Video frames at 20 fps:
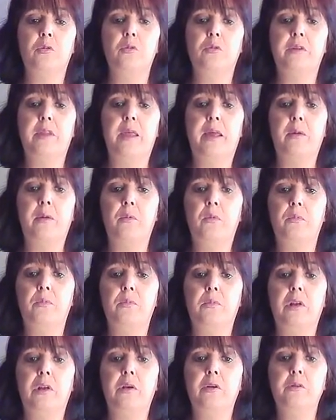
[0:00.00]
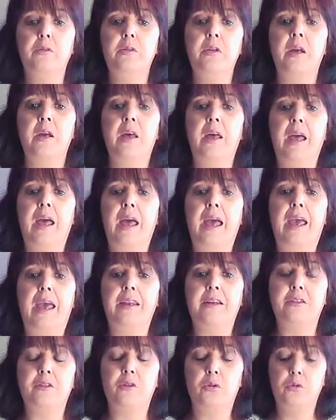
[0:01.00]
that load,
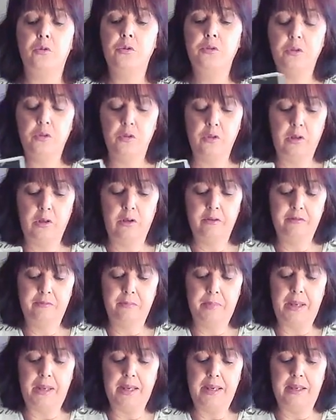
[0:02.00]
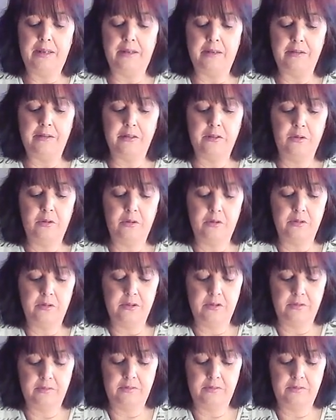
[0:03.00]
and it's caused you a lot of pain. It's not